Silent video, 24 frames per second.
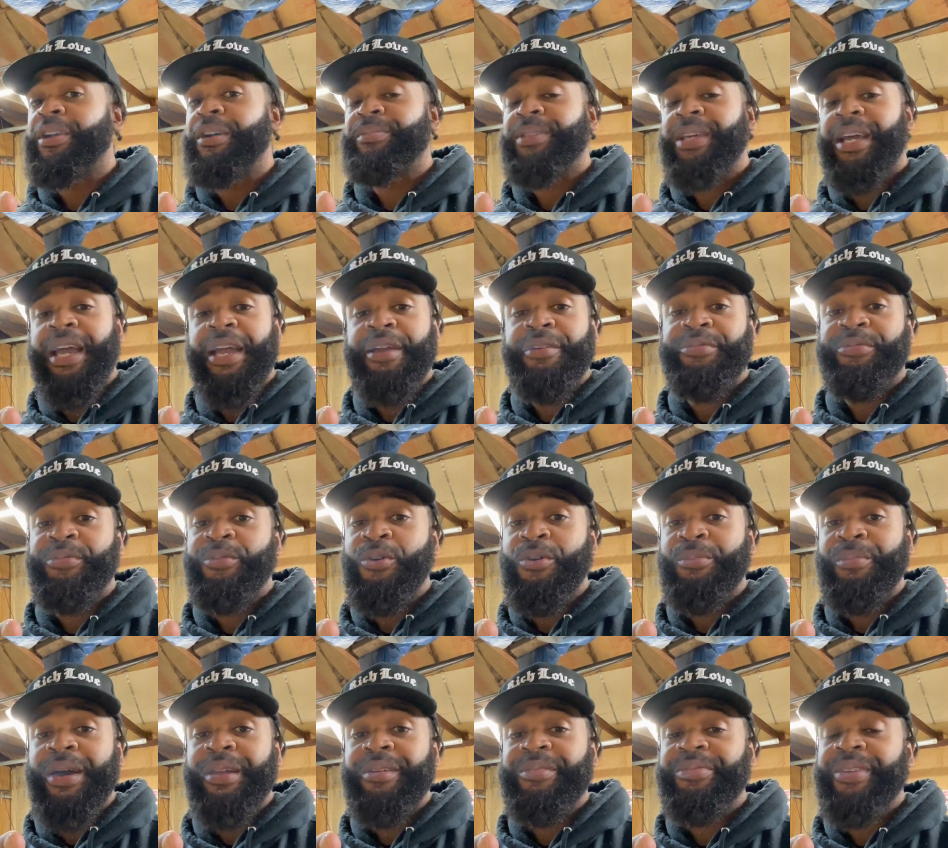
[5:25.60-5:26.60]
up the A4,
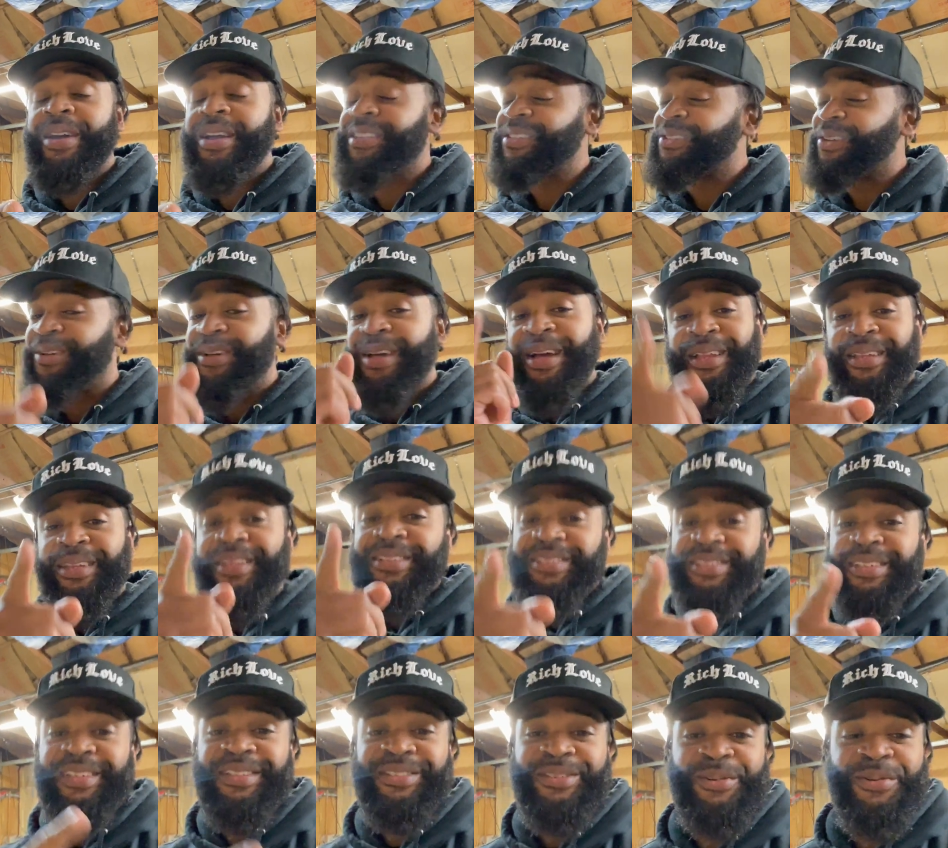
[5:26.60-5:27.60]
matter of fact, so let's
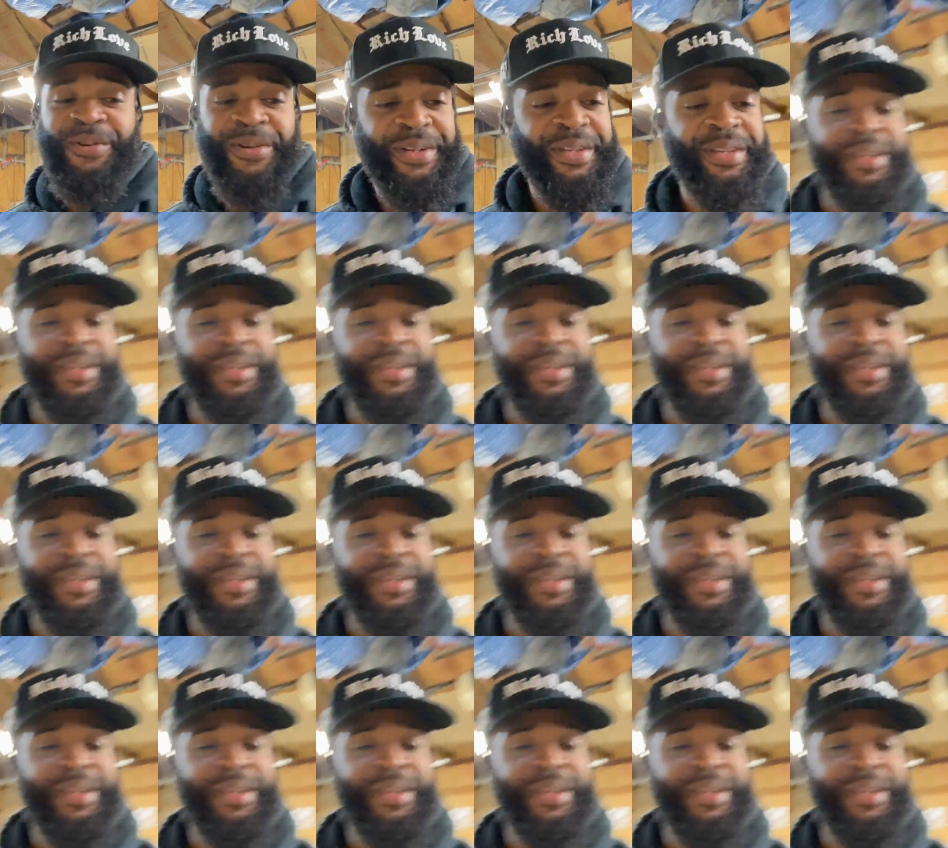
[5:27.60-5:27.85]
get to it.